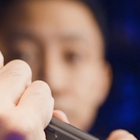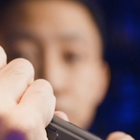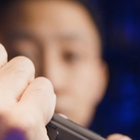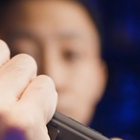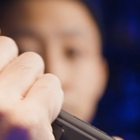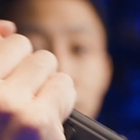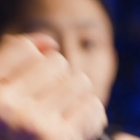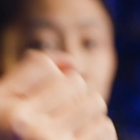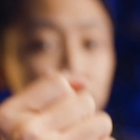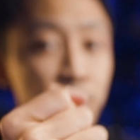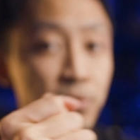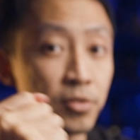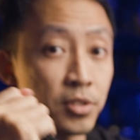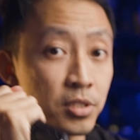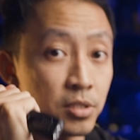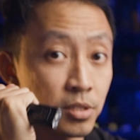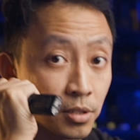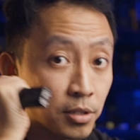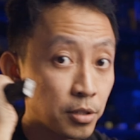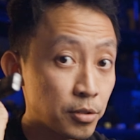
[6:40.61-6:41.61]
from hammer
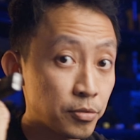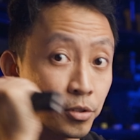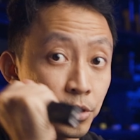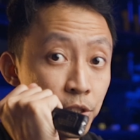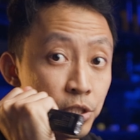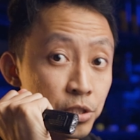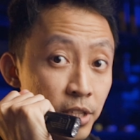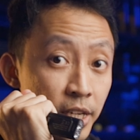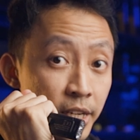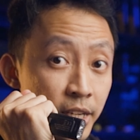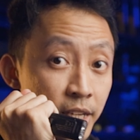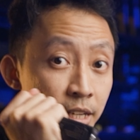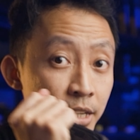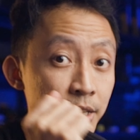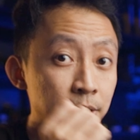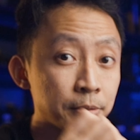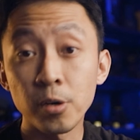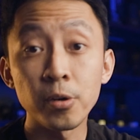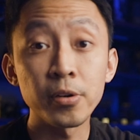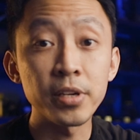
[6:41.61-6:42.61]
fist for
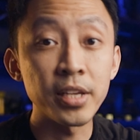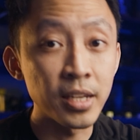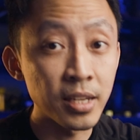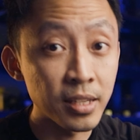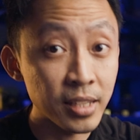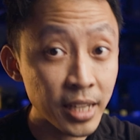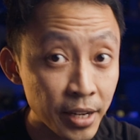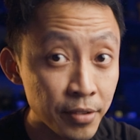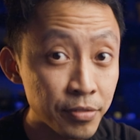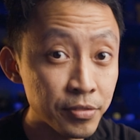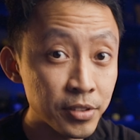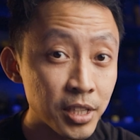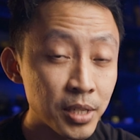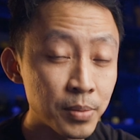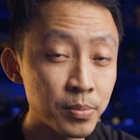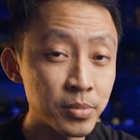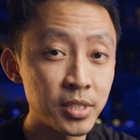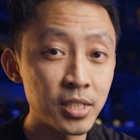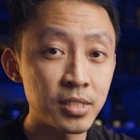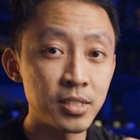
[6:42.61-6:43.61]
striking, or in knife
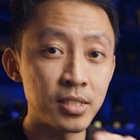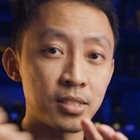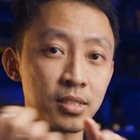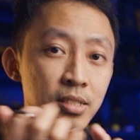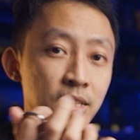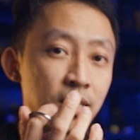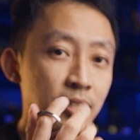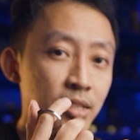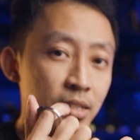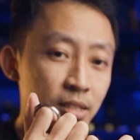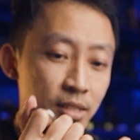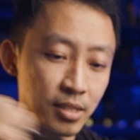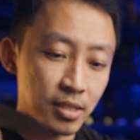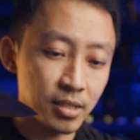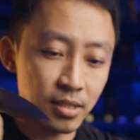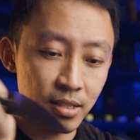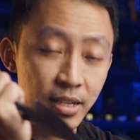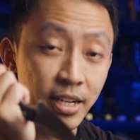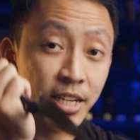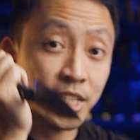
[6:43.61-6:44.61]
terms, this is the
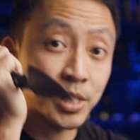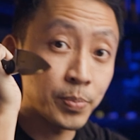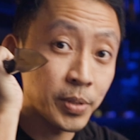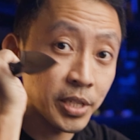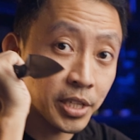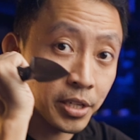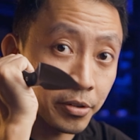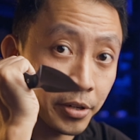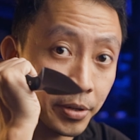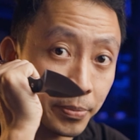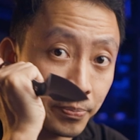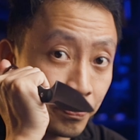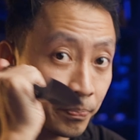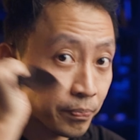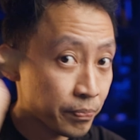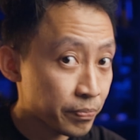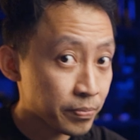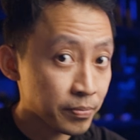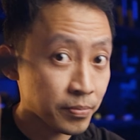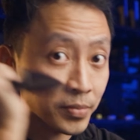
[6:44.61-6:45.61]
ice pick grip.
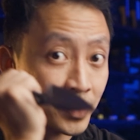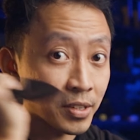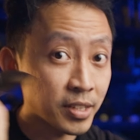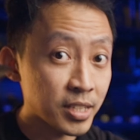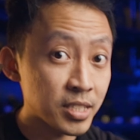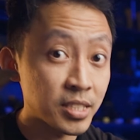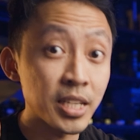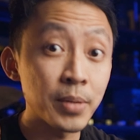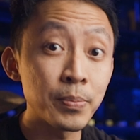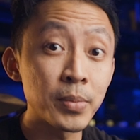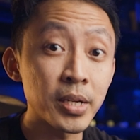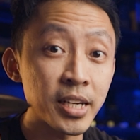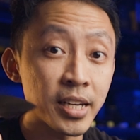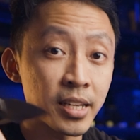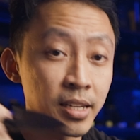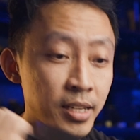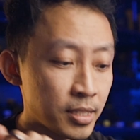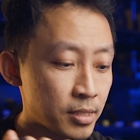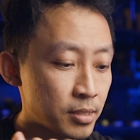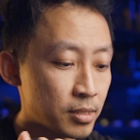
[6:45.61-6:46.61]
Right, same
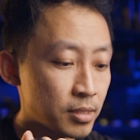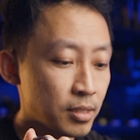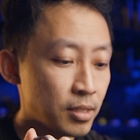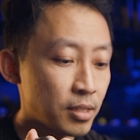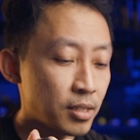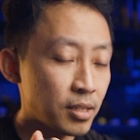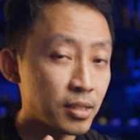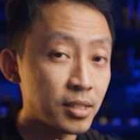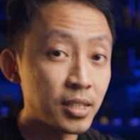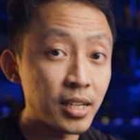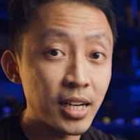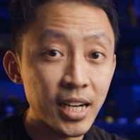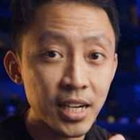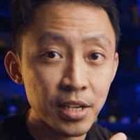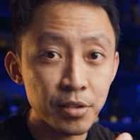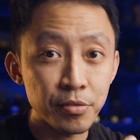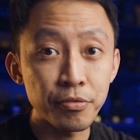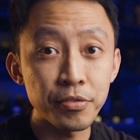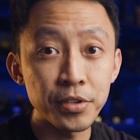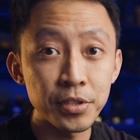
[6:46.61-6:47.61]
mechanics. The
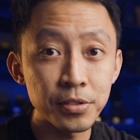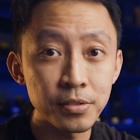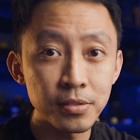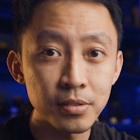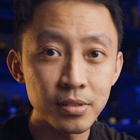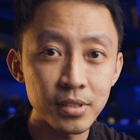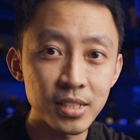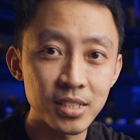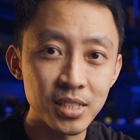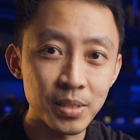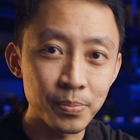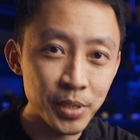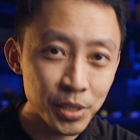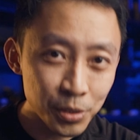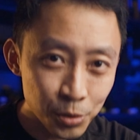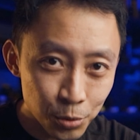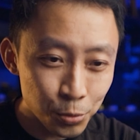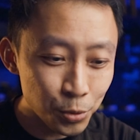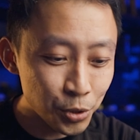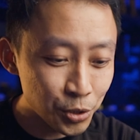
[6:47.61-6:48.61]
ARKFELD is a
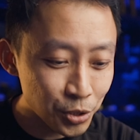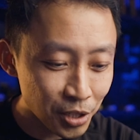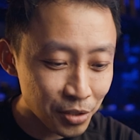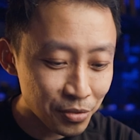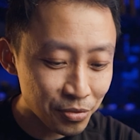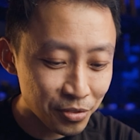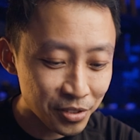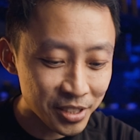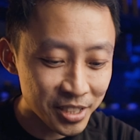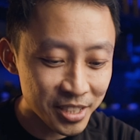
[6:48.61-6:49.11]
bit too short for